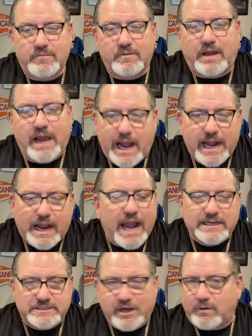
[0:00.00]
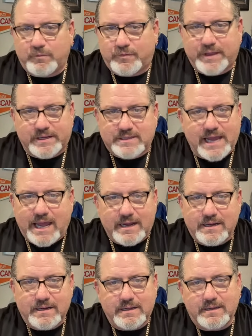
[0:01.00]
I I don't think that.
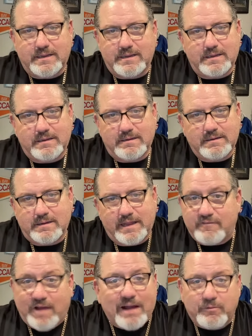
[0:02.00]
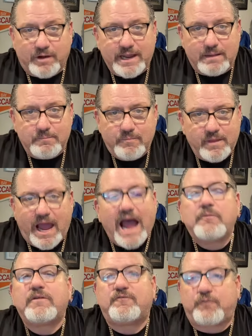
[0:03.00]
If I were him, I
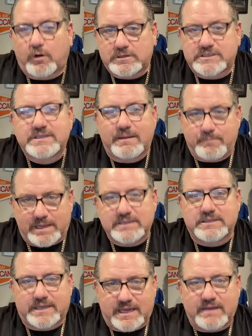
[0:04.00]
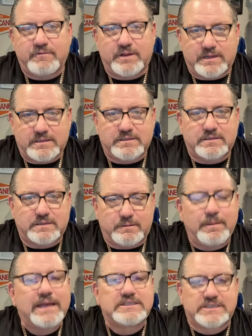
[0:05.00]
would force them into giving the
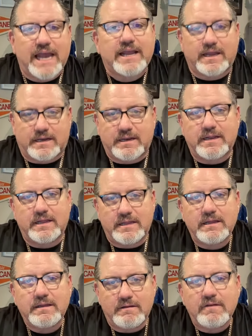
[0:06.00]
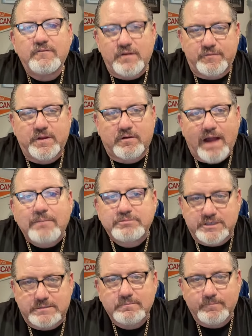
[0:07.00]
May 2nd fifth year
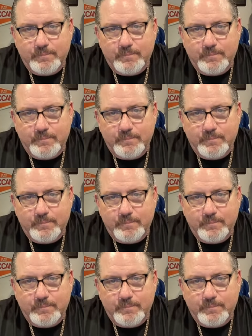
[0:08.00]
option.